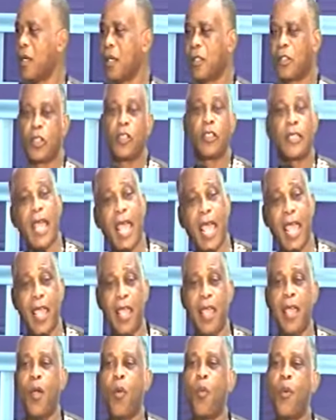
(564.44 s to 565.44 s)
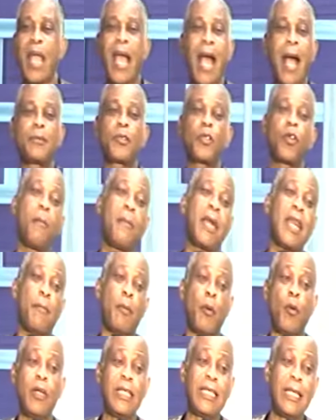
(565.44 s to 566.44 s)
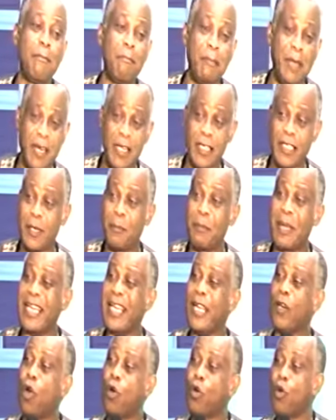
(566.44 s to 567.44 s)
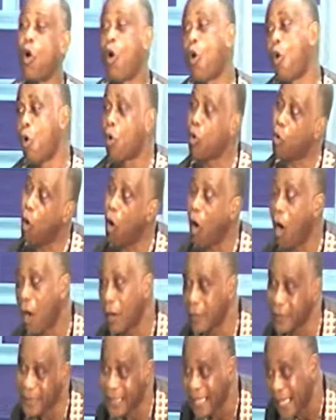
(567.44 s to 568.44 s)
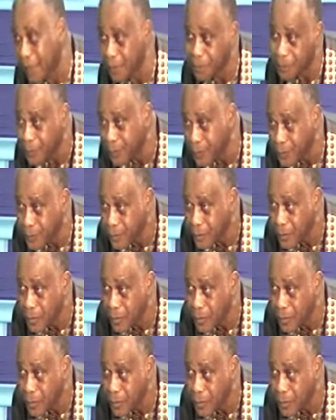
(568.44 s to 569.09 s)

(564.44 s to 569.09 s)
Today, we have so many people in the ministry, but they don't know who called them.